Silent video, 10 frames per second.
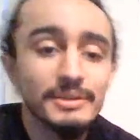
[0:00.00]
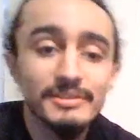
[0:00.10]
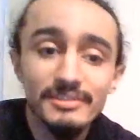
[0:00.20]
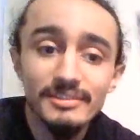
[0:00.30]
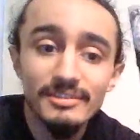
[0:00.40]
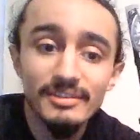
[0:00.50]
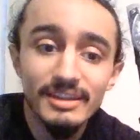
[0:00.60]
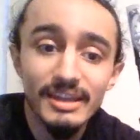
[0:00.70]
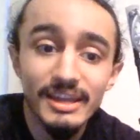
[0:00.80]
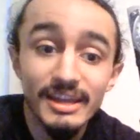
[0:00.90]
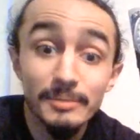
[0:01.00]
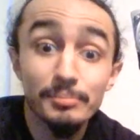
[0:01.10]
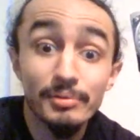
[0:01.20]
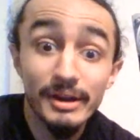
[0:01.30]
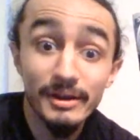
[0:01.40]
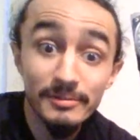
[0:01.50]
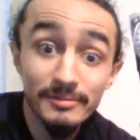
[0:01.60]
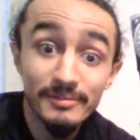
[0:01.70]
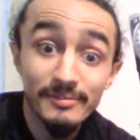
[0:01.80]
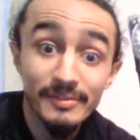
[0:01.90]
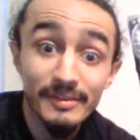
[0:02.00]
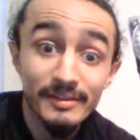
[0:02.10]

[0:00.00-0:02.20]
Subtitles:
pieces in brown.